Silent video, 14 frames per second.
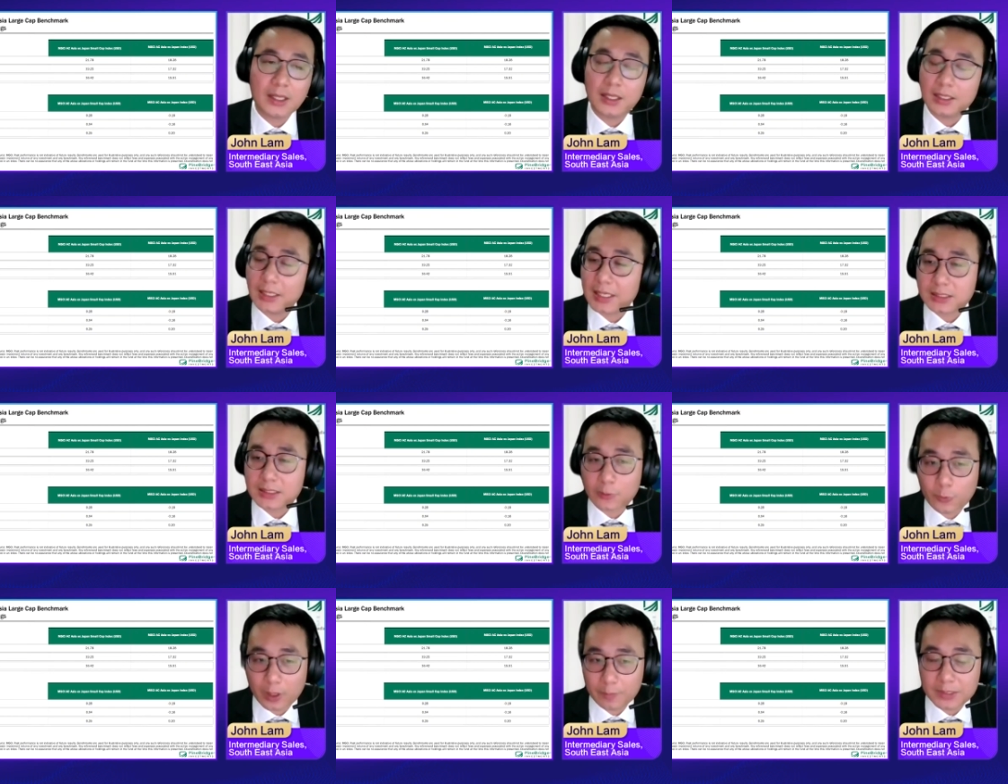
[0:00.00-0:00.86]
less than
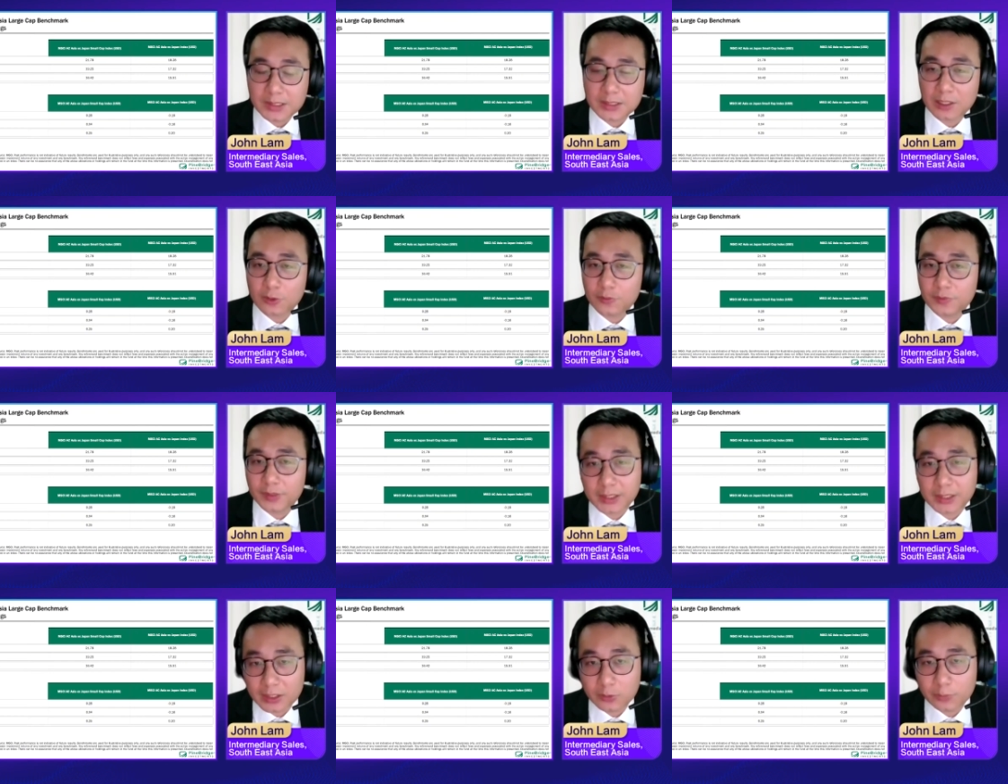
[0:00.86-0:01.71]
1% over a
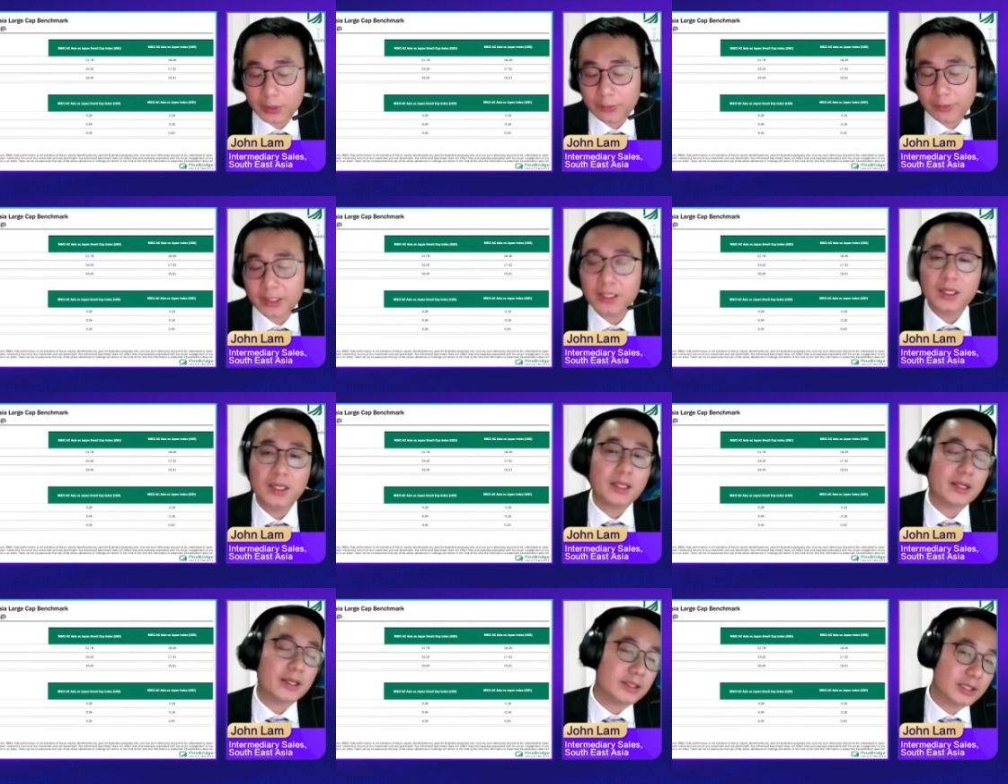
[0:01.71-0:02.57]
10-year period,
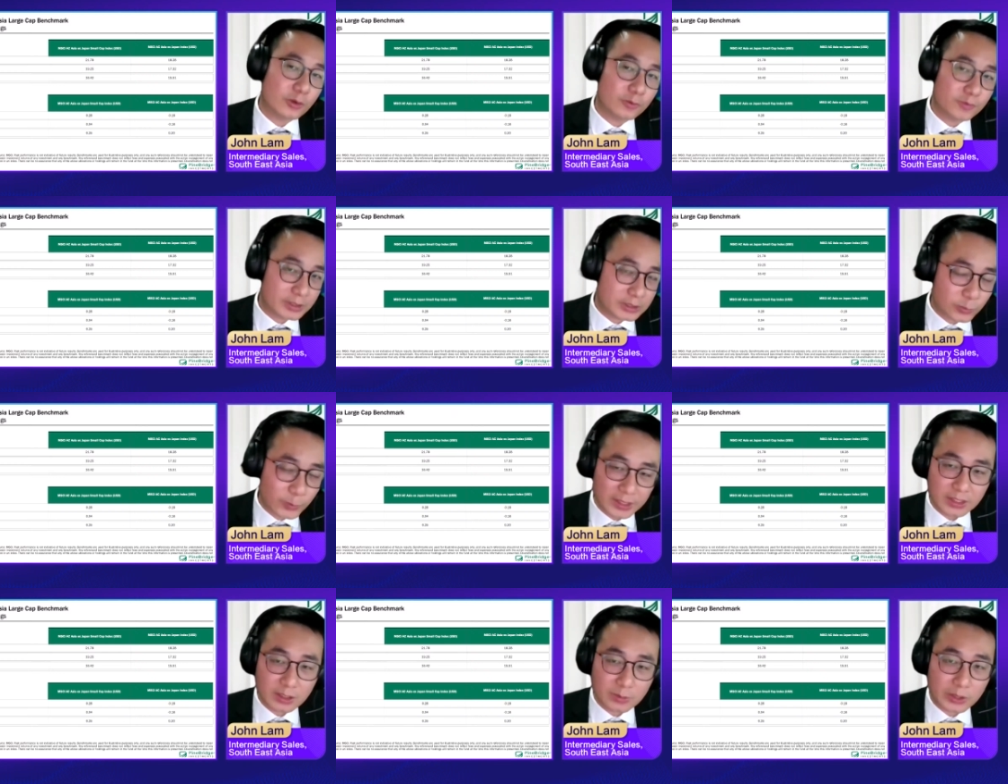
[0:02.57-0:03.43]
and I think over a
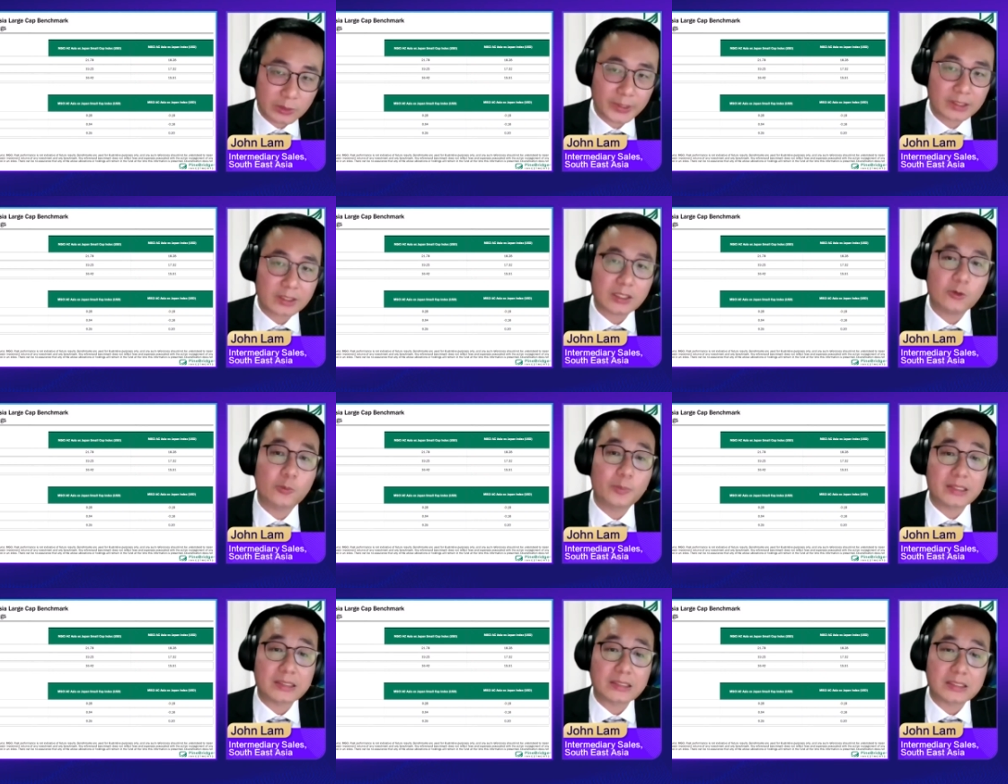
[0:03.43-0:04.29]
20-year period, it will
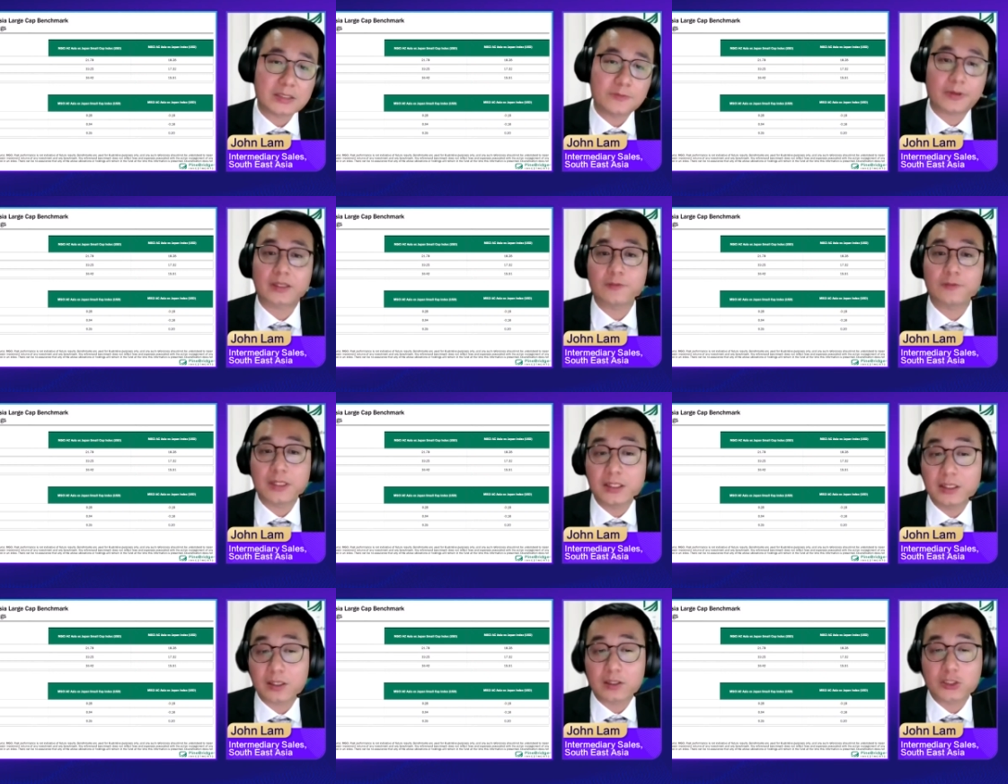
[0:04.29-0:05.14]
be effectively
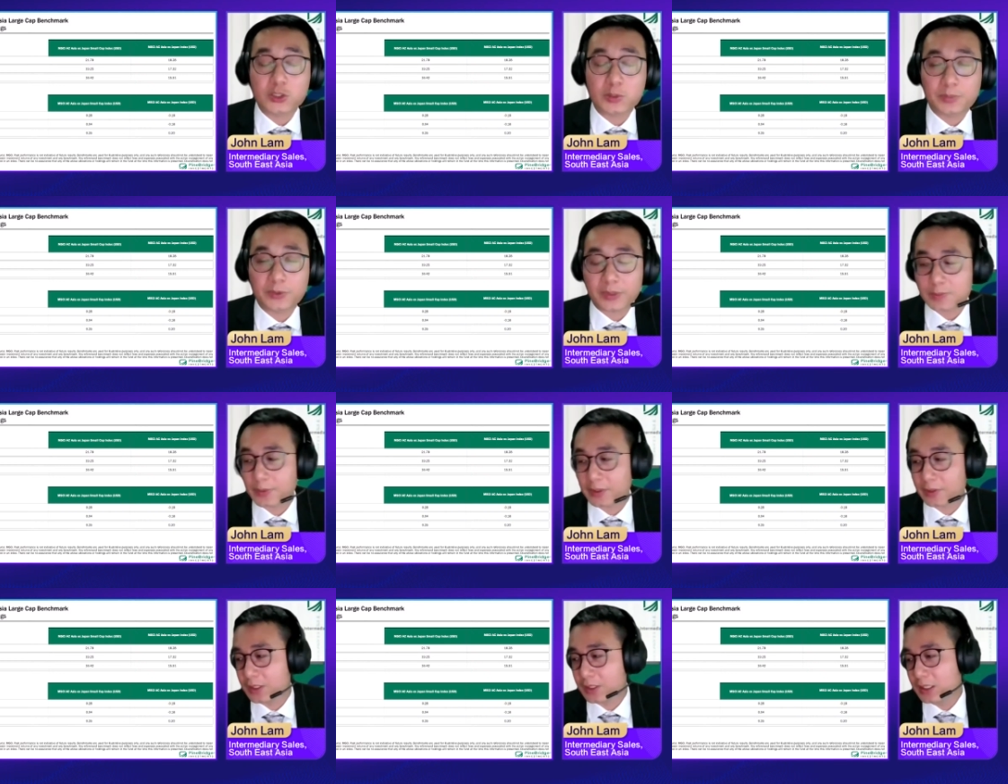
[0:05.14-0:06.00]
negligible as
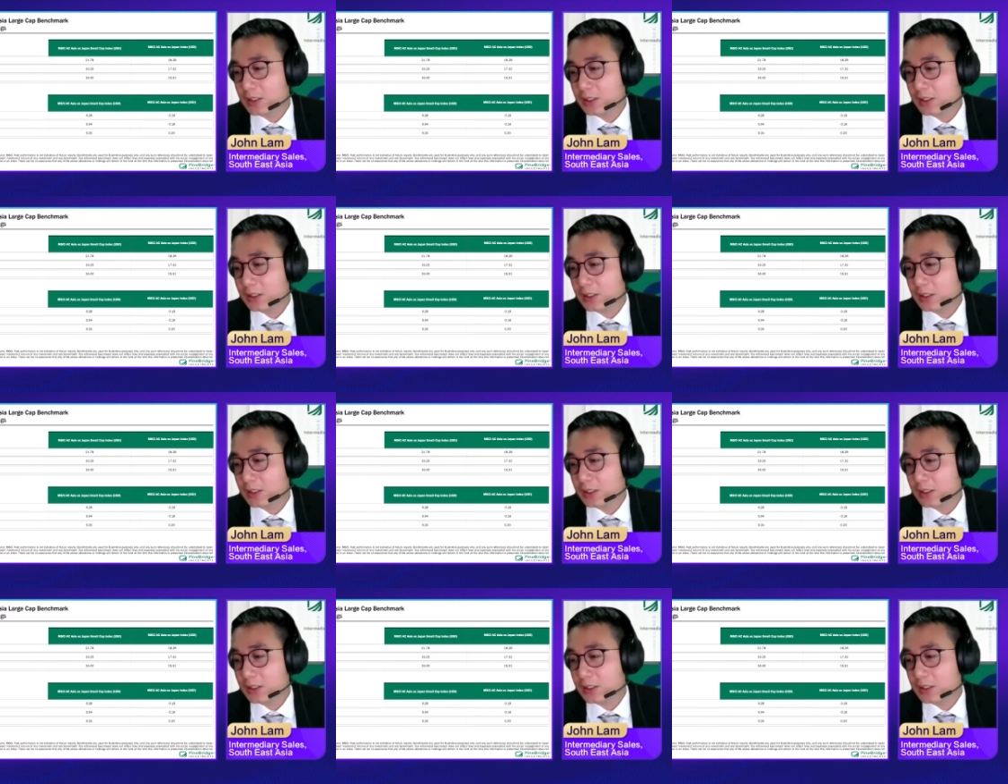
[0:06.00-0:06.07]
well.